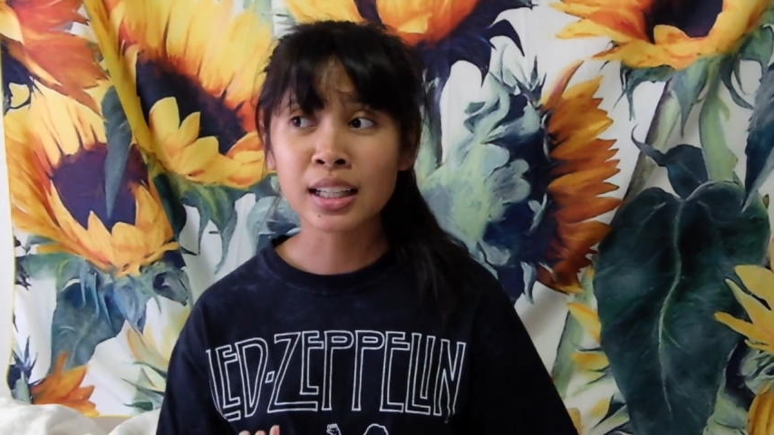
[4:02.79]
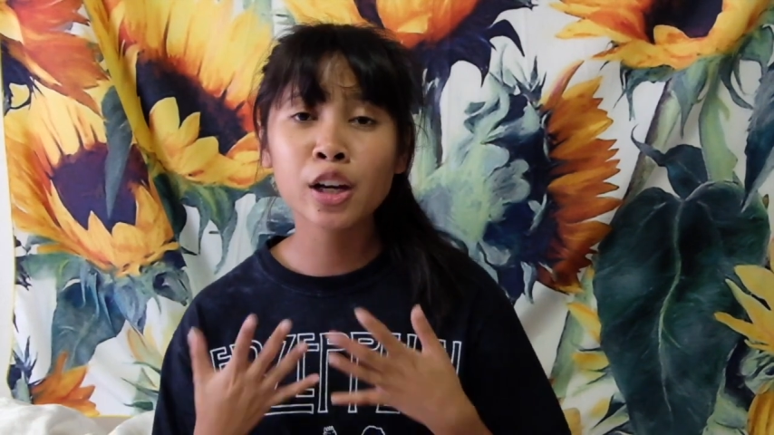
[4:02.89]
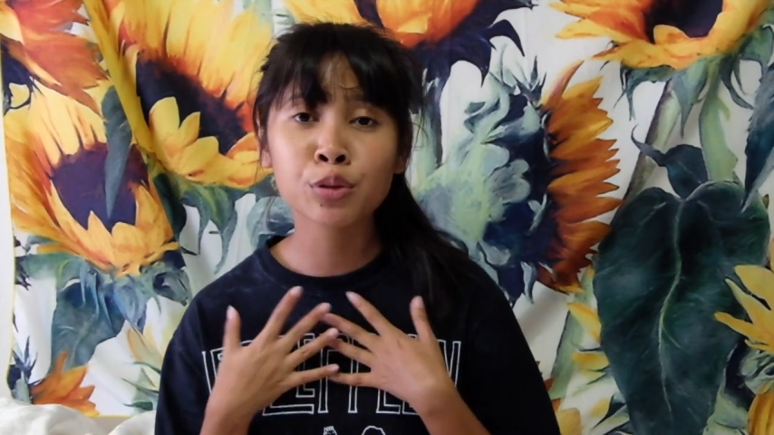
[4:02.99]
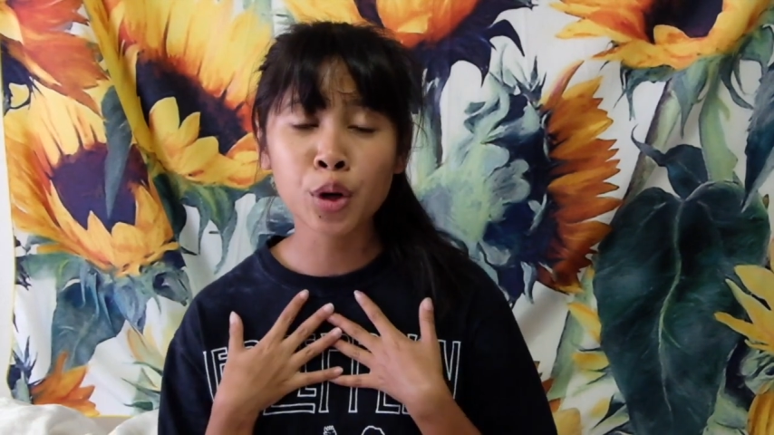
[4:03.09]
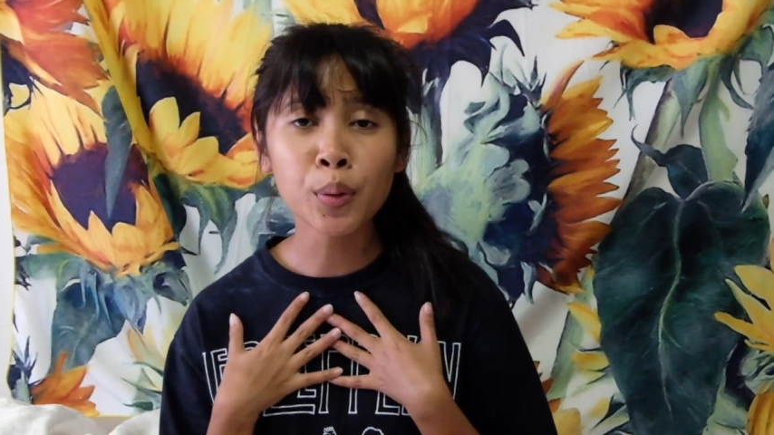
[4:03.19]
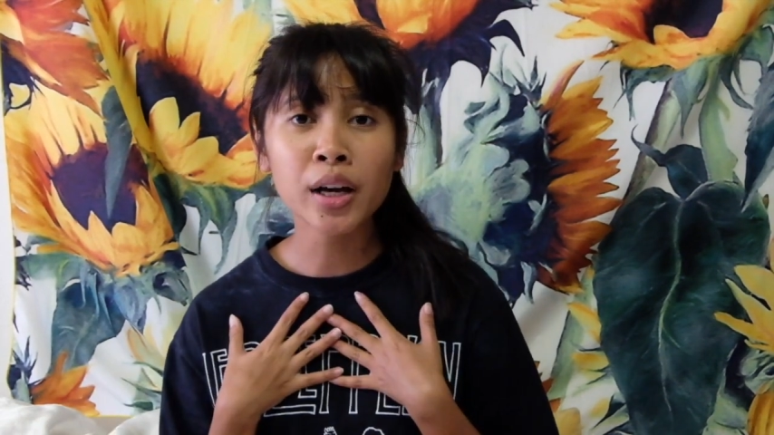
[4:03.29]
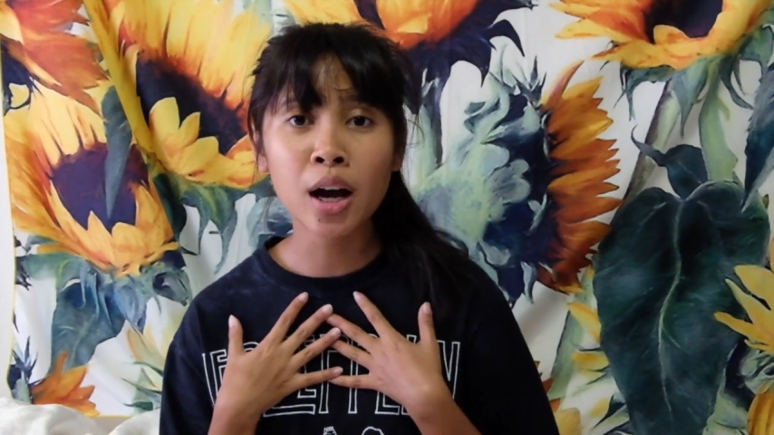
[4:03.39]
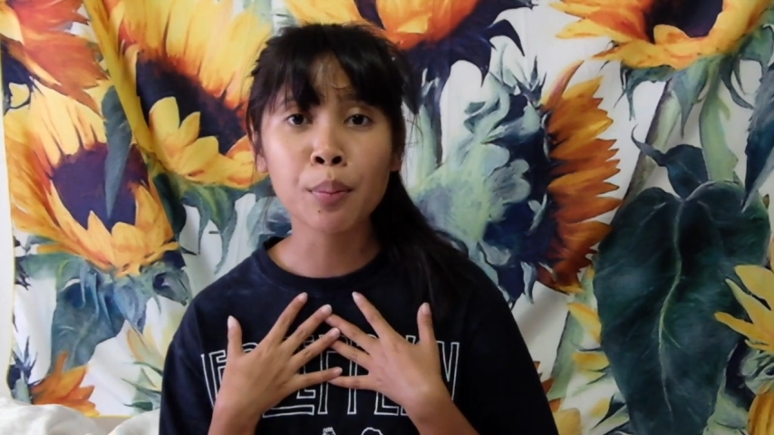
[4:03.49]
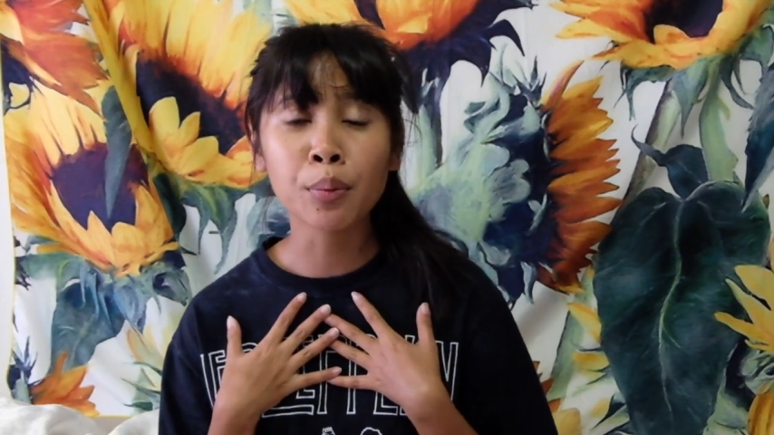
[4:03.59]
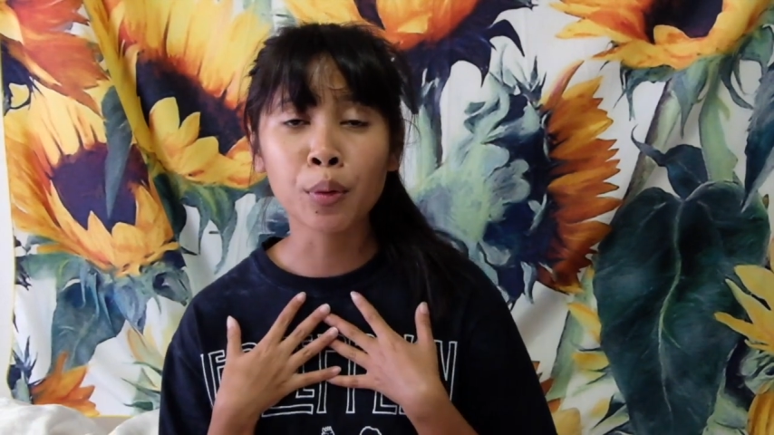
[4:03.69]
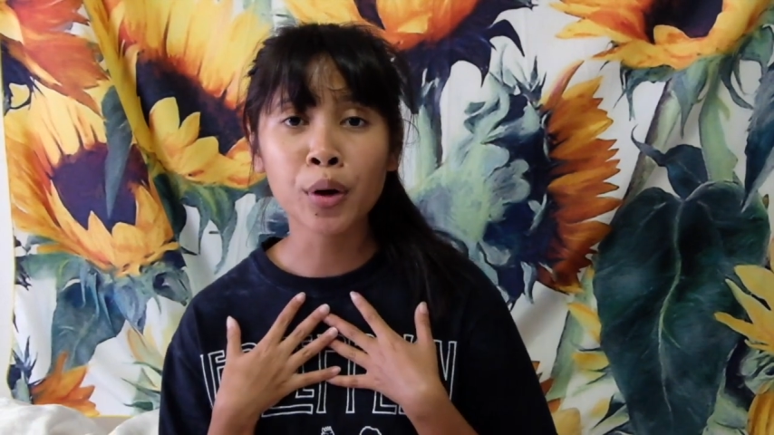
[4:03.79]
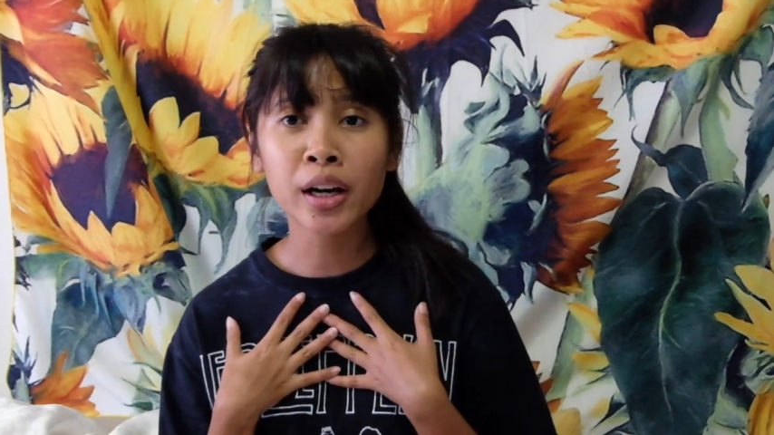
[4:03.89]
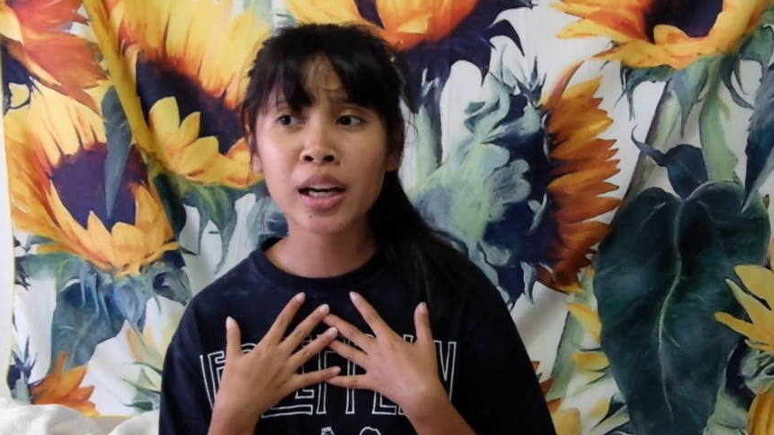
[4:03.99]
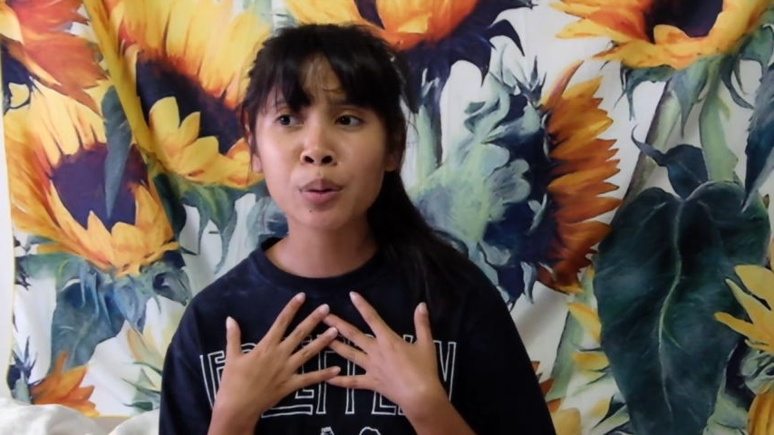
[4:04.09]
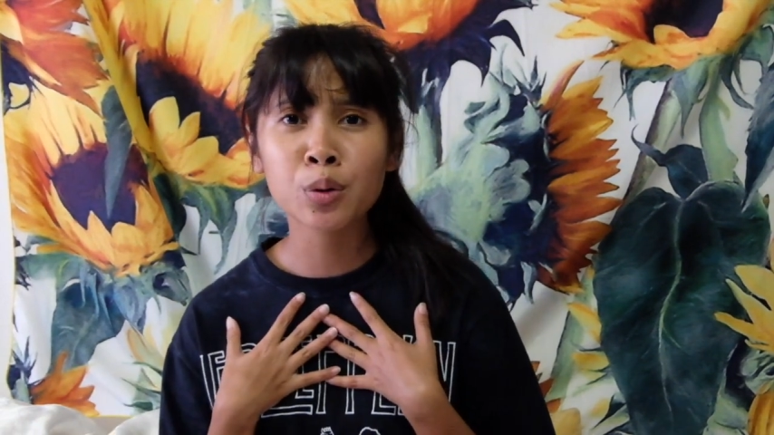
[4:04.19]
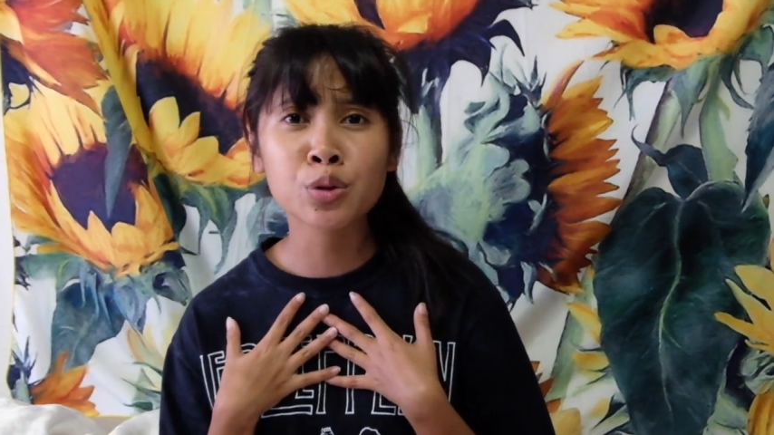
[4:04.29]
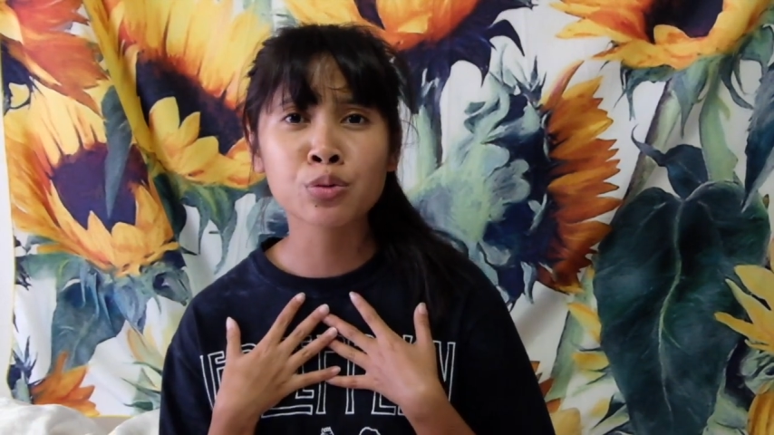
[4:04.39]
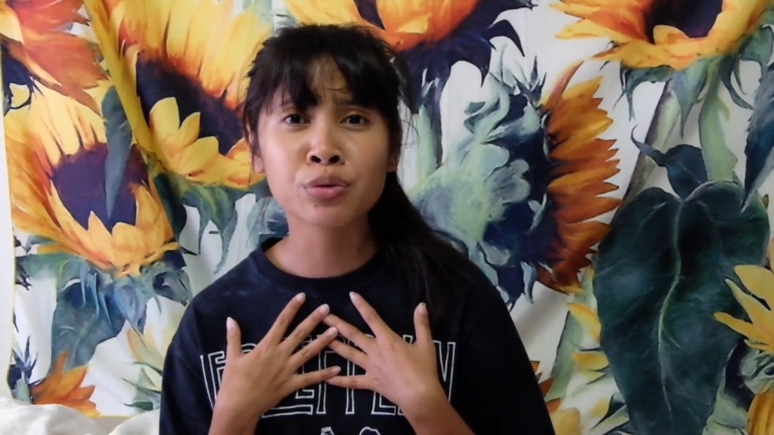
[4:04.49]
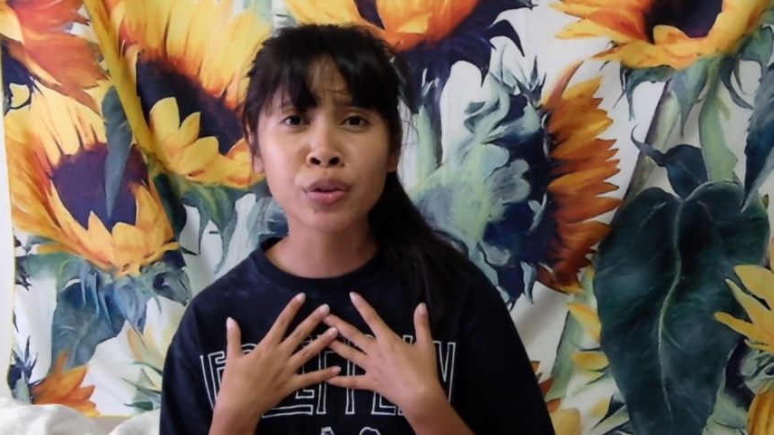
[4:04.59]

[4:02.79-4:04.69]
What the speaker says: Like, growing up poor, it was